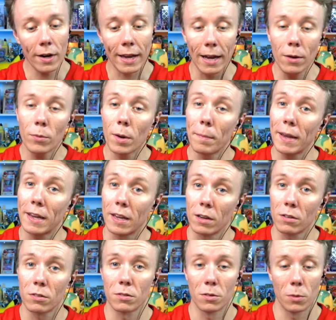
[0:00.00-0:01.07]
okay, we're
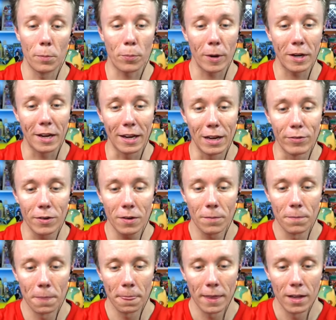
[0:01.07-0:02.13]
making... We're breaking even.
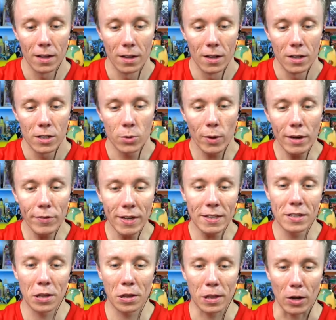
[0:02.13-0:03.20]
Do I even need
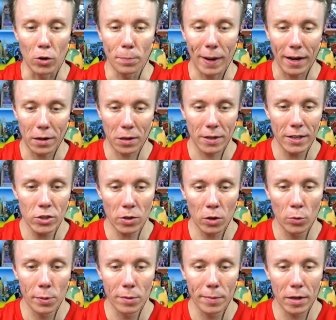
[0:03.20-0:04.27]
to sell packs? Can I just
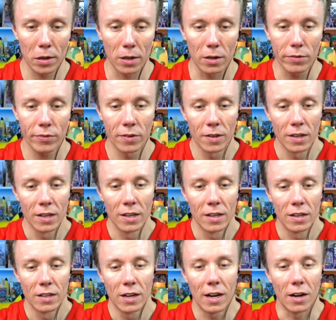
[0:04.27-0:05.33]
open them myself?
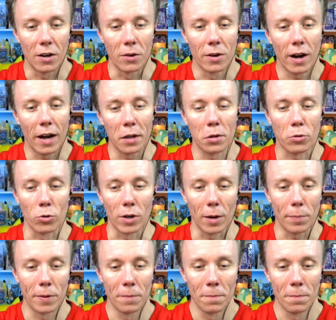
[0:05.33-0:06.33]
Uh oh I screwed up.